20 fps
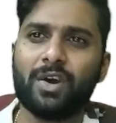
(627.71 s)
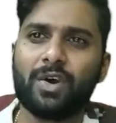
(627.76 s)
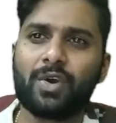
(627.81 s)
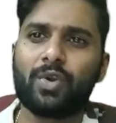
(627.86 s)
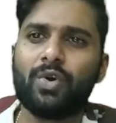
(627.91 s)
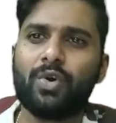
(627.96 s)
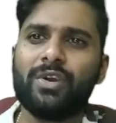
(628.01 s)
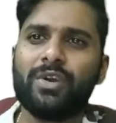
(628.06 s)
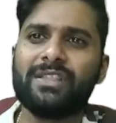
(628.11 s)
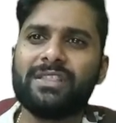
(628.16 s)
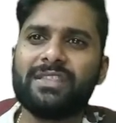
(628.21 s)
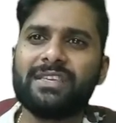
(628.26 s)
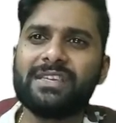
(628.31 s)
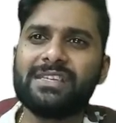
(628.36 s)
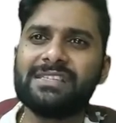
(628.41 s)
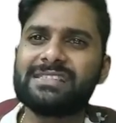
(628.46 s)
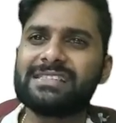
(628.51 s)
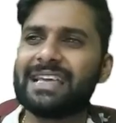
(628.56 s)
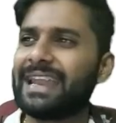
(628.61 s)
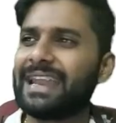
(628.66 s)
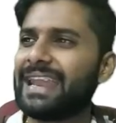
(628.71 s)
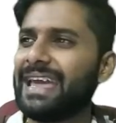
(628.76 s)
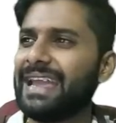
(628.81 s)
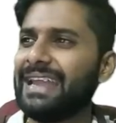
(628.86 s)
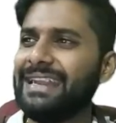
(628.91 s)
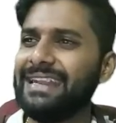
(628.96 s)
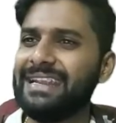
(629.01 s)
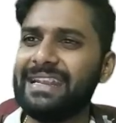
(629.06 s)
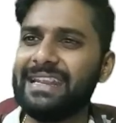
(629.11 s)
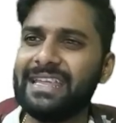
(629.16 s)
Rohit is
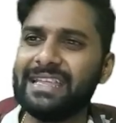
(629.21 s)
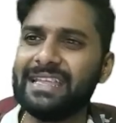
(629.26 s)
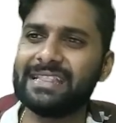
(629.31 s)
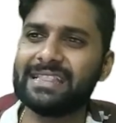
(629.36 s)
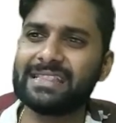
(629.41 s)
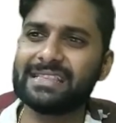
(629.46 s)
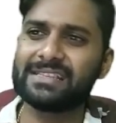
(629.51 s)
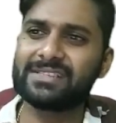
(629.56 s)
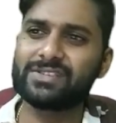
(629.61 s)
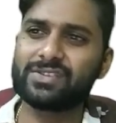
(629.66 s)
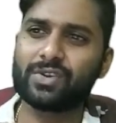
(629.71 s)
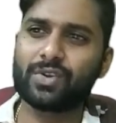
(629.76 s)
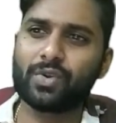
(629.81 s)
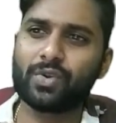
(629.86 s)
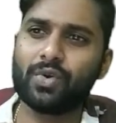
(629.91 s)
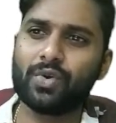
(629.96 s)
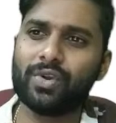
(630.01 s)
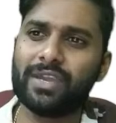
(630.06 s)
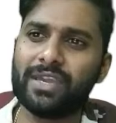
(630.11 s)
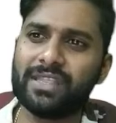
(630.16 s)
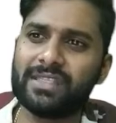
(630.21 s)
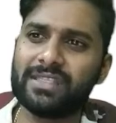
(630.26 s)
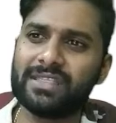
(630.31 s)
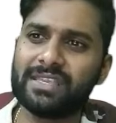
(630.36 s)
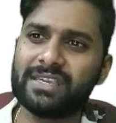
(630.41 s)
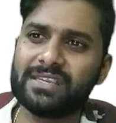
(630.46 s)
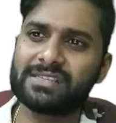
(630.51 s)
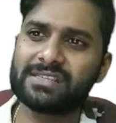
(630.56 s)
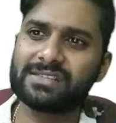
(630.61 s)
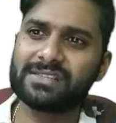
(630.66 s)
19th. So Rohit
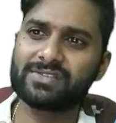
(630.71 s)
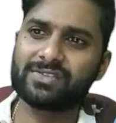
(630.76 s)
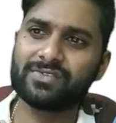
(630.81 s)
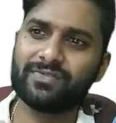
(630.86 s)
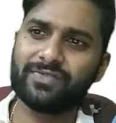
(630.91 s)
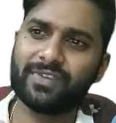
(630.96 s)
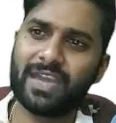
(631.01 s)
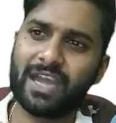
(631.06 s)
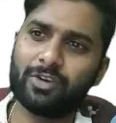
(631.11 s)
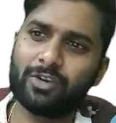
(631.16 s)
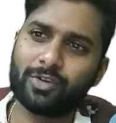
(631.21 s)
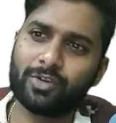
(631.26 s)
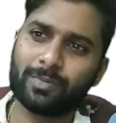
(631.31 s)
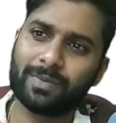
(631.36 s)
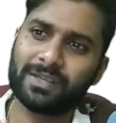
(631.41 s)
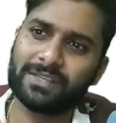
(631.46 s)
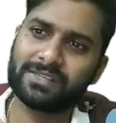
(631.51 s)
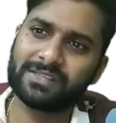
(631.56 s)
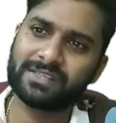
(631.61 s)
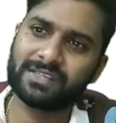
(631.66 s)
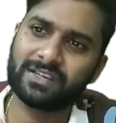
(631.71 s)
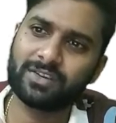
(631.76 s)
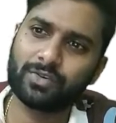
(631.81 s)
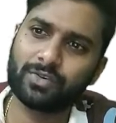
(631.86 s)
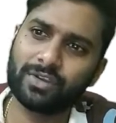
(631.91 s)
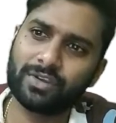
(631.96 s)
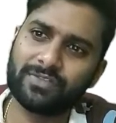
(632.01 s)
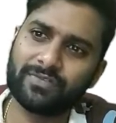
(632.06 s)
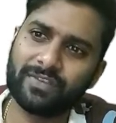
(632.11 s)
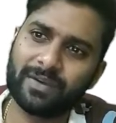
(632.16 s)
is, so we have to place here Rohit.